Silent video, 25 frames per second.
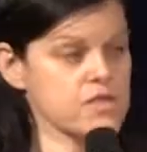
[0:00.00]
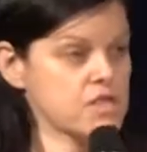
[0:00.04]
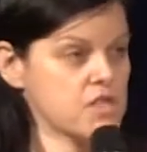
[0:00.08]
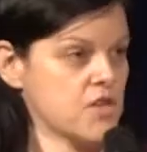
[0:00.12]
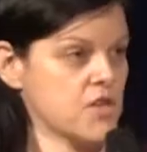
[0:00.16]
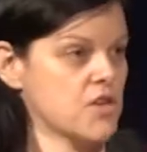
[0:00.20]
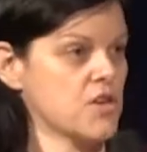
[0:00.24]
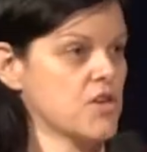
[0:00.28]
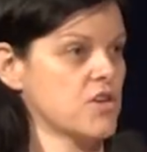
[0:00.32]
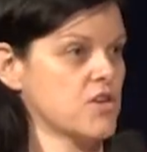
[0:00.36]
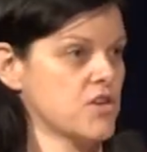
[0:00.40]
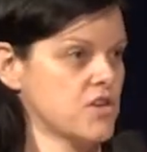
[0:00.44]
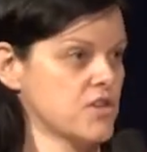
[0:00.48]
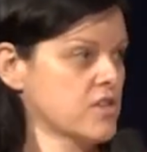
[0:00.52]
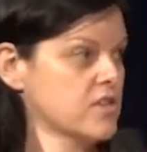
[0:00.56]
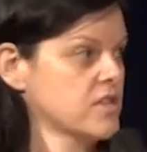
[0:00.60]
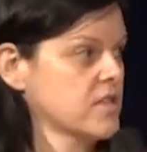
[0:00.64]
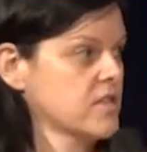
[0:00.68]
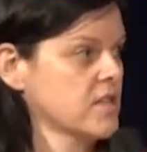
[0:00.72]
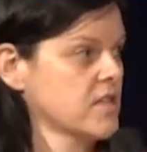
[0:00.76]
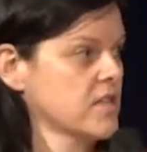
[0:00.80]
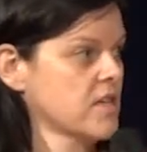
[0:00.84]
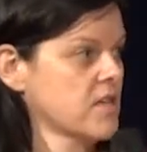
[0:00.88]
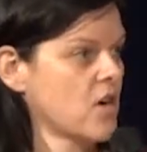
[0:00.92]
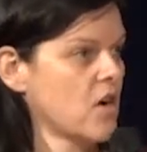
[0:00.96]

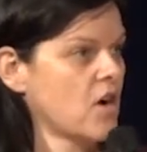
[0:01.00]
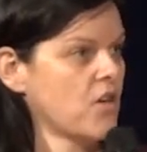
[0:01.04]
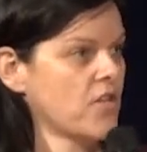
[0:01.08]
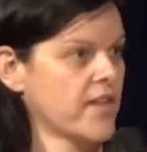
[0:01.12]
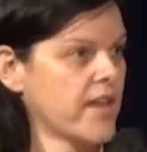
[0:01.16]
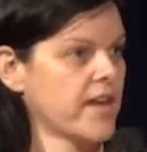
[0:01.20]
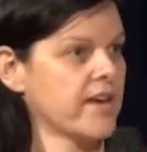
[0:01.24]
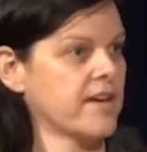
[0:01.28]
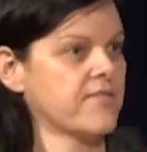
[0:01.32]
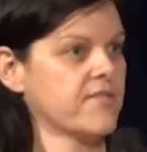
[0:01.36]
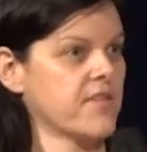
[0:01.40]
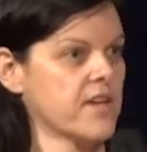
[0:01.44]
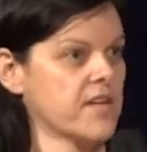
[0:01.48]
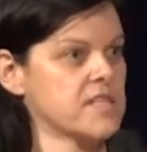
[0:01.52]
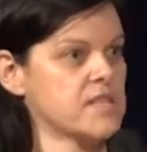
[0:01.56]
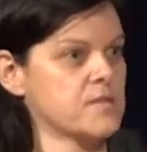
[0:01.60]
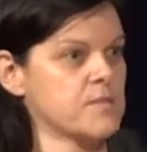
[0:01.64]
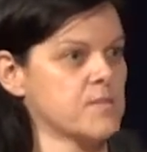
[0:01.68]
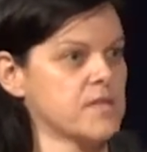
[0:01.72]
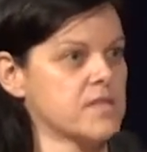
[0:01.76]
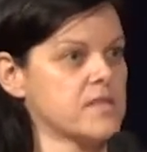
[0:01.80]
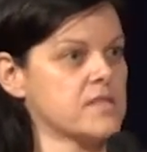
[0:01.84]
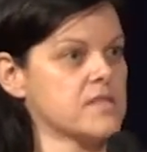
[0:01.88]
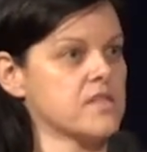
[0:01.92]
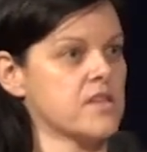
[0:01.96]
return on that
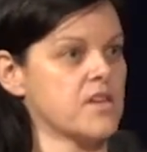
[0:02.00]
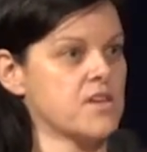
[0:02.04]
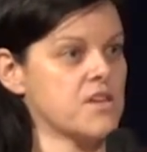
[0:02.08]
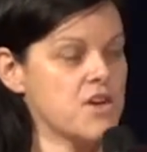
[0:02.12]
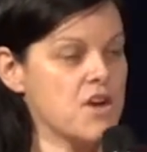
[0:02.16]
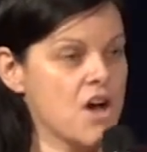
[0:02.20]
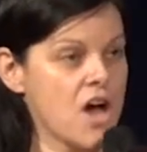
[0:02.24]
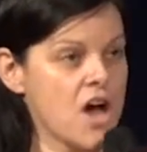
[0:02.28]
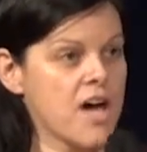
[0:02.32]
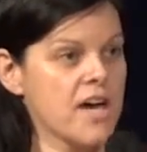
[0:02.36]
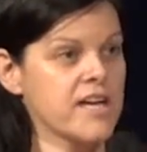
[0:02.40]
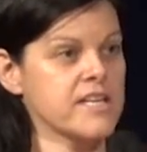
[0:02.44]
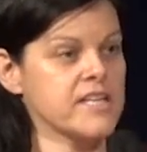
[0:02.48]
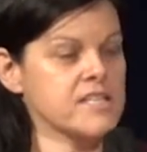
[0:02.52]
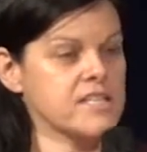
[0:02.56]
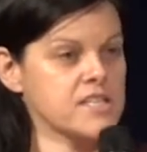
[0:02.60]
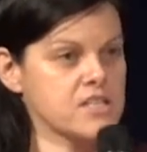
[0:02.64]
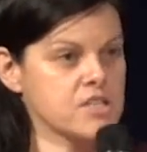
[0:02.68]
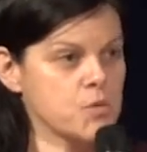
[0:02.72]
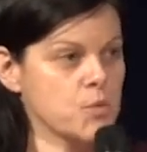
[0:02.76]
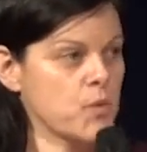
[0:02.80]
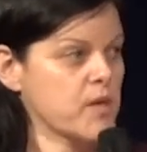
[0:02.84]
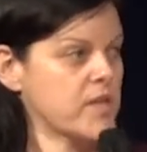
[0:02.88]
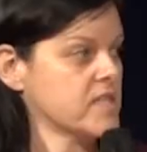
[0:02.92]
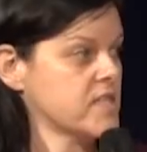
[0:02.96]
investment. So 9 to
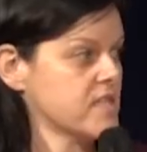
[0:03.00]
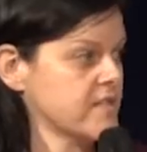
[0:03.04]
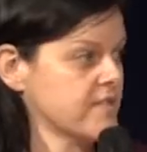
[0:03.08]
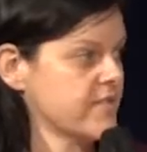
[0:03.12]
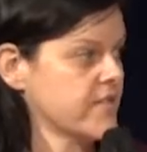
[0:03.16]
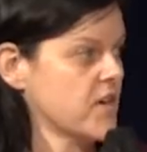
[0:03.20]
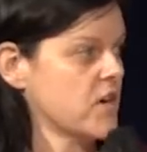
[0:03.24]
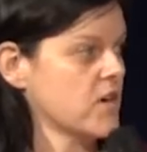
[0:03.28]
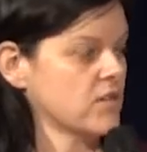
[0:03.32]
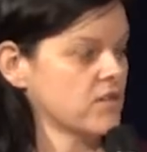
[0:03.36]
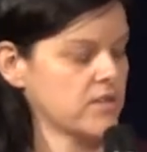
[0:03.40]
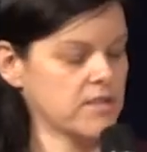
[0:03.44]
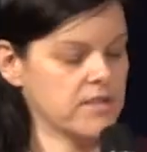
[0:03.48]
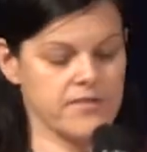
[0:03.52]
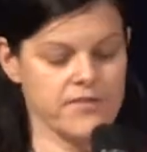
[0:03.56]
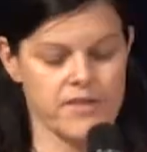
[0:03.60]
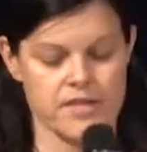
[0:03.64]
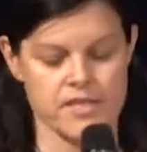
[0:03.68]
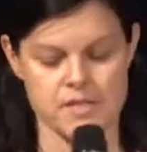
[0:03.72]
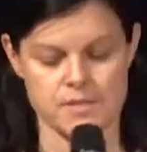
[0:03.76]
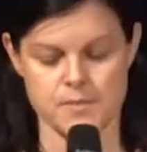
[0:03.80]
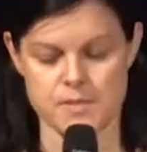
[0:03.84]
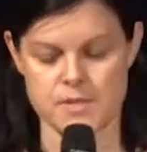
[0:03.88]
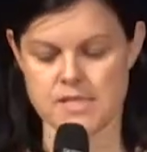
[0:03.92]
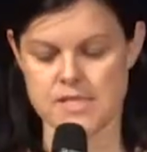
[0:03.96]
20-fold
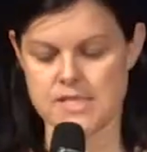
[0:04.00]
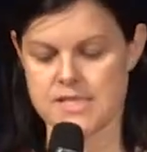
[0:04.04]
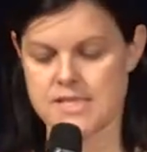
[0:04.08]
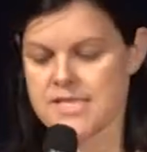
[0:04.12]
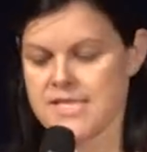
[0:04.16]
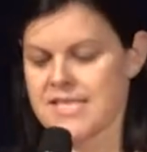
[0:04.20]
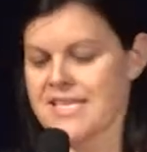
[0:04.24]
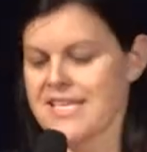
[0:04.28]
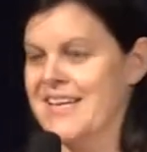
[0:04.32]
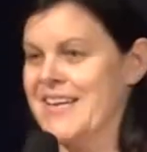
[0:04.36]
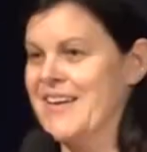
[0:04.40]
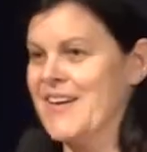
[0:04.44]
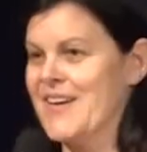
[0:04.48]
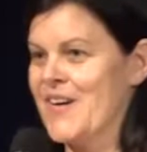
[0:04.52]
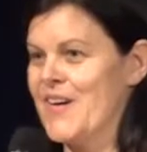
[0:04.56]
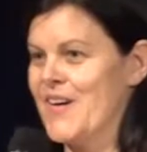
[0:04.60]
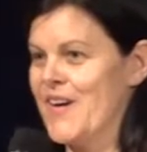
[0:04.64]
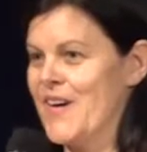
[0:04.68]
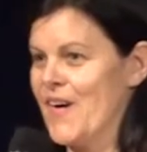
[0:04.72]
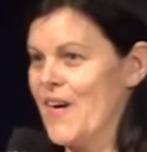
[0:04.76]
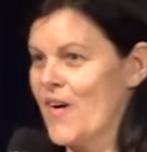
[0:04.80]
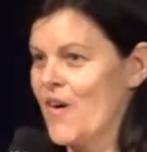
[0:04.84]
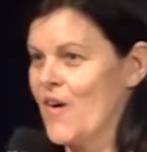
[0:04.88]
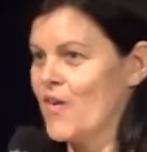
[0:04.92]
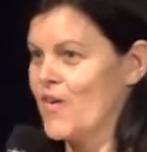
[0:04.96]
investment
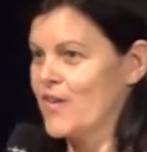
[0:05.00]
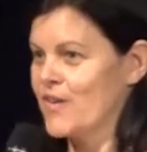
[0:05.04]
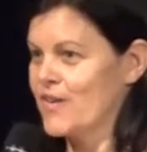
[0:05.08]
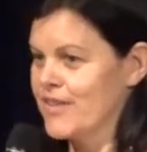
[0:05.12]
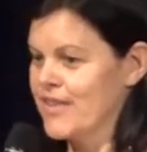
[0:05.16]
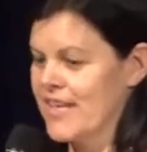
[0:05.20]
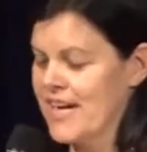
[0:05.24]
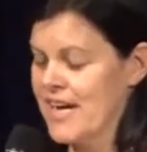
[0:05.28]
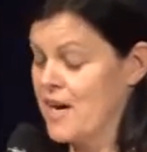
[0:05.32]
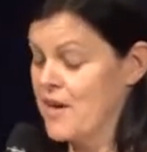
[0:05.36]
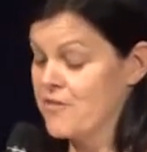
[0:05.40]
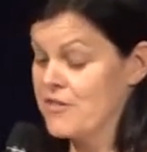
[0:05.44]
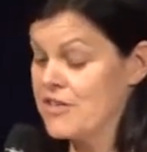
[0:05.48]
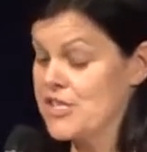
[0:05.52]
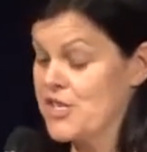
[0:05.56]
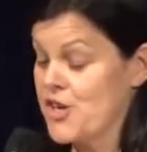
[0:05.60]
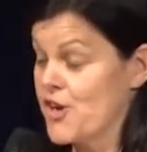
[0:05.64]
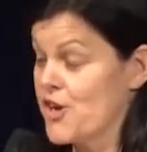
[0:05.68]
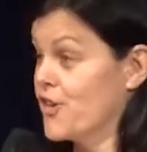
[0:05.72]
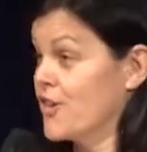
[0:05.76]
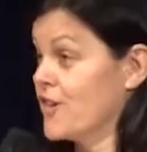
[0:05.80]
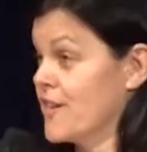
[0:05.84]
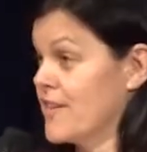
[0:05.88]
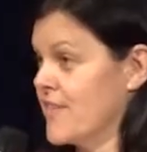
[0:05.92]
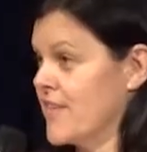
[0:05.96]
on
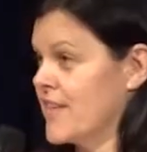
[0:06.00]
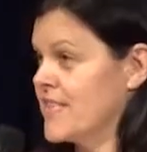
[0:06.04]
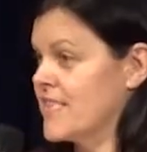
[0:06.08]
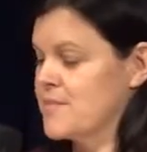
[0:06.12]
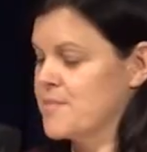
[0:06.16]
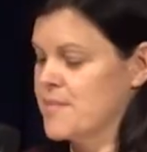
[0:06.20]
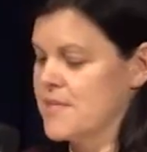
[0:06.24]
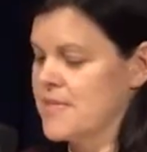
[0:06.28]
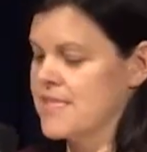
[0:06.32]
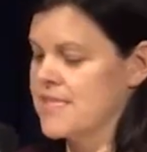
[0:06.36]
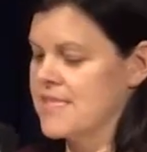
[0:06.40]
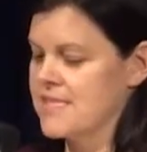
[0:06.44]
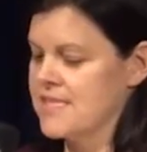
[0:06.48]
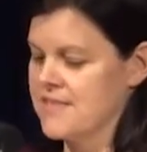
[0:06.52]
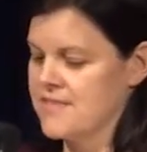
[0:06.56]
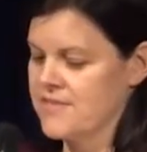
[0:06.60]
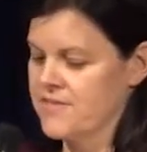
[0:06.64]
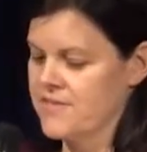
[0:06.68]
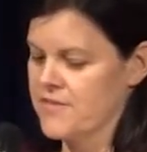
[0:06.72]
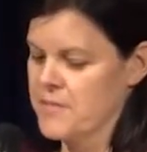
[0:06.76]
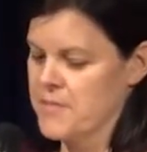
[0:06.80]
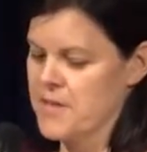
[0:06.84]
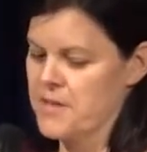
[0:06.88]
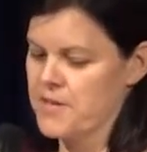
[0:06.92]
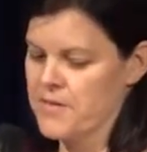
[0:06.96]
return on investment
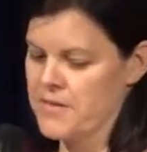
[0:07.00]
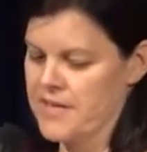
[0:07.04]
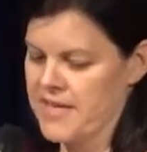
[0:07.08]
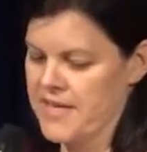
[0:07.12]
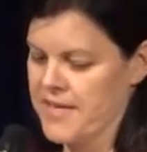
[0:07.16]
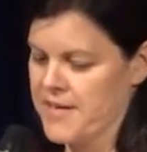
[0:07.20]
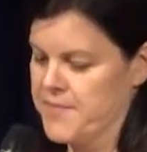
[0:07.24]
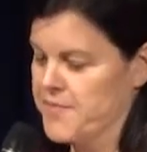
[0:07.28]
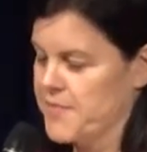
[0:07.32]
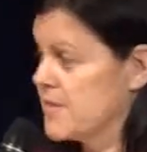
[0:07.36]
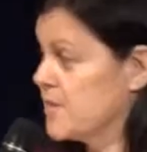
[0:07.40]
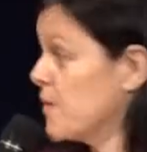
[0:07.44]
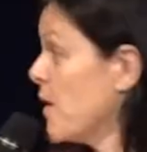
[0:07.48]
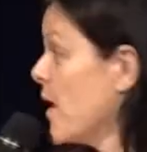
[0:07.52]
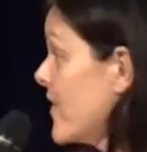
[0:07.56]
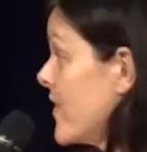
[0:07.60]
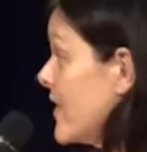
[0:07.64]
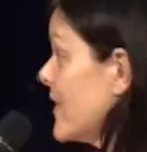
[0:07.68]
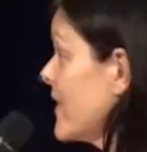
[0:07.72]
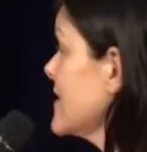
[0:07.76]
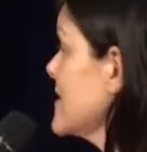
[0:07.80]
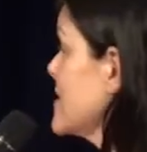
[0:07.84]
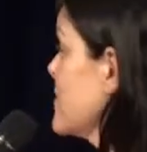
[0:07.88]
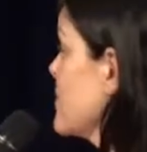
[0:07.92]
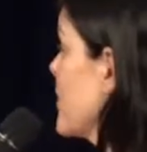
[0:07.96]
from healthcare. So I
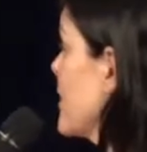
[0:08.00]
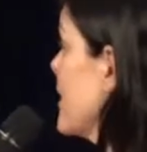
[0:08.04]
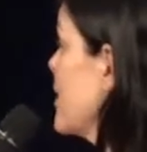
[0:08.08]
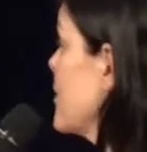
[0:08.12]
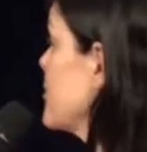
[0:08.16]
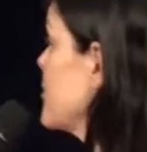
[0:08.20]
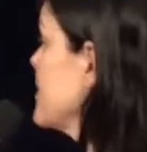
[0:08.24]
think that's a pretty